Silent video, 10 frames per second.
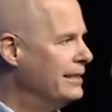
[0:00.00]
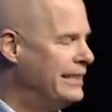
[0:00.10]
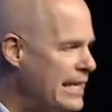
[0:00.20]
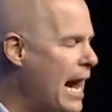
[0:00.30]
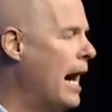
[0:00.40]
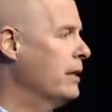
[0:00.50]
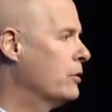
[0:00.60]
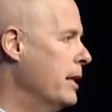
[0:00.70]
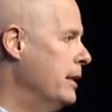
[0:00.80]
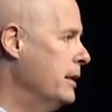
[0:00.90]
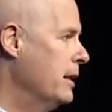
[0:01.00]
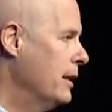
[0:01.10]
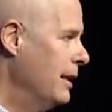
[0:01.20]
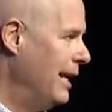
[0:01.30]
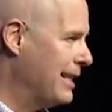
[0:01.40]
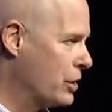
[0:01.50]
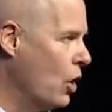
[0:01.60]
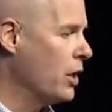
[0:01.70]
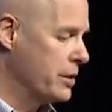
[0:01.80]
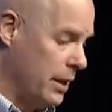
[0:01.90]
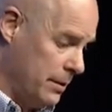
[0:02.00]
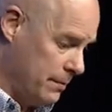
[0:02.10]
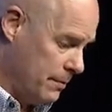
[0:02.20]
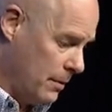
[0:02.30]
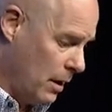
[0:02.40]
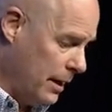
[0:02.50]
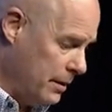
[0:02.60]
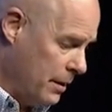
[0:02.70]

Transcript: dehydrated, exhausted. All right?